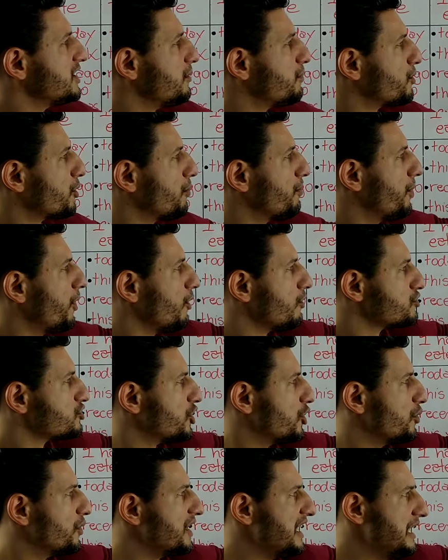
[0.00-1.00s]
the
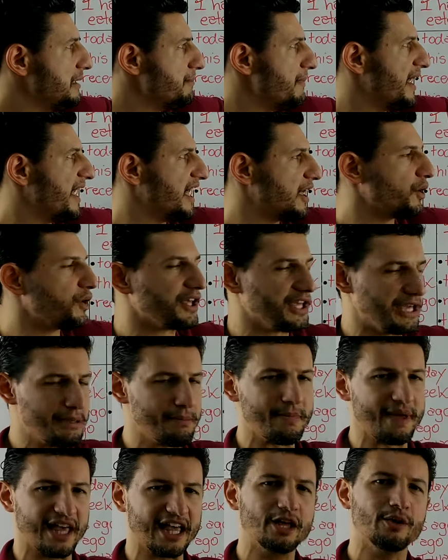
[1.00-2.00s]
proposal, email.
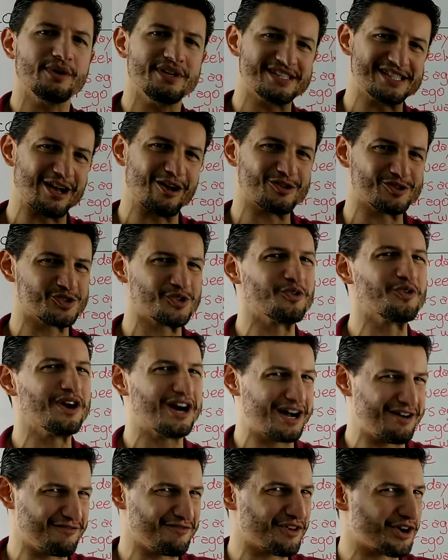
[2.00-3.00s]
Email is also
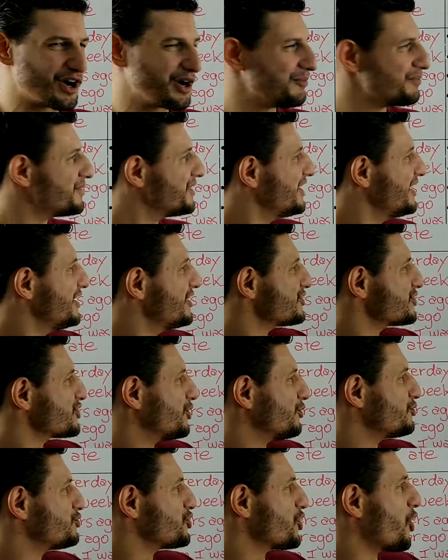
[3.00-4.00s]
a verb.
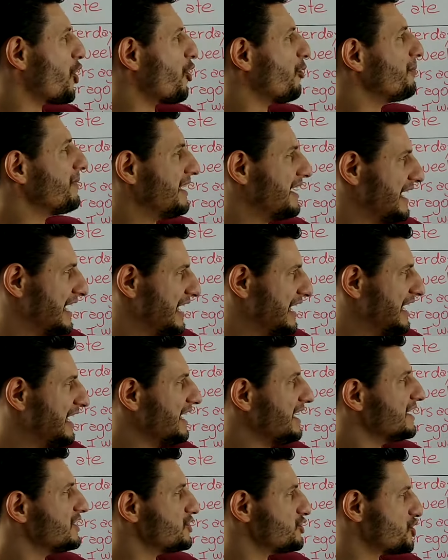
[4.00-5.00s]
So Tom
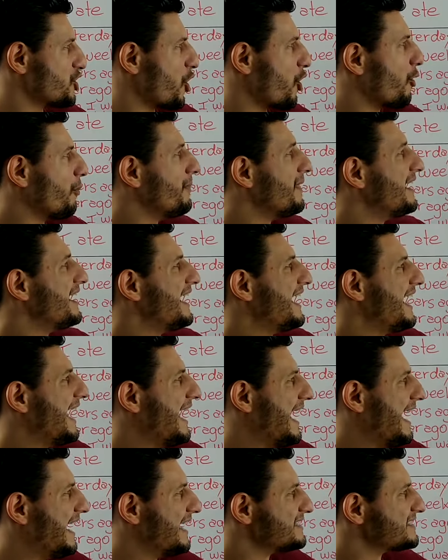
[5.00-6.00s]

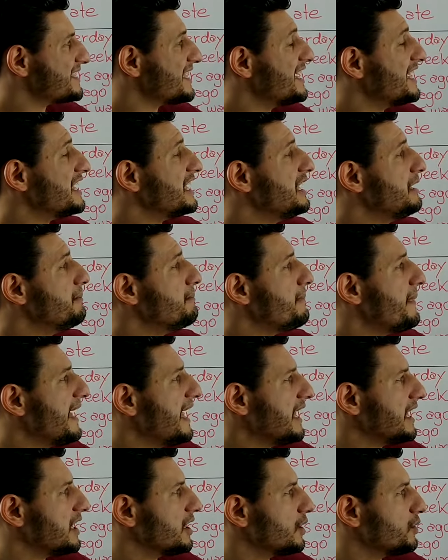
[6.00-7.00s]
has
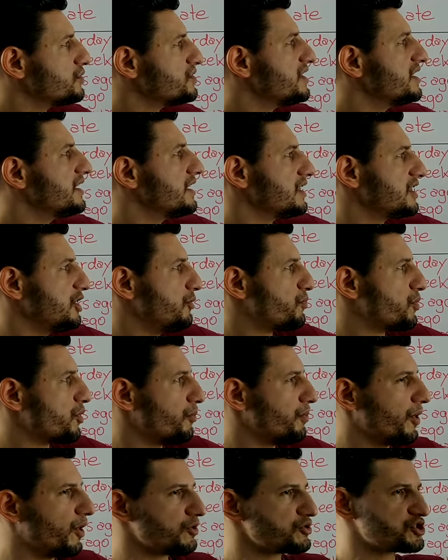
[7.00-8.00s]
emailed the
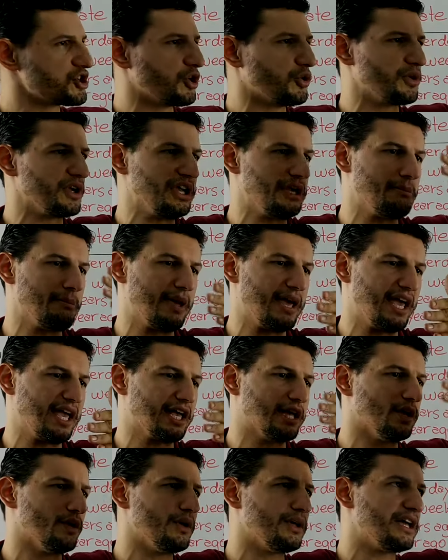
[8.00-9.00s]
proposal.
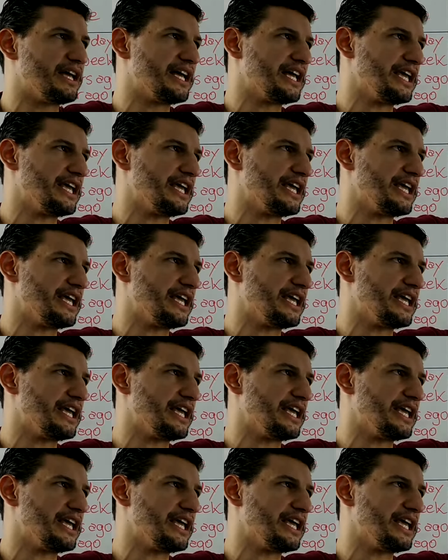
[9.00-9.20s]
Emailed.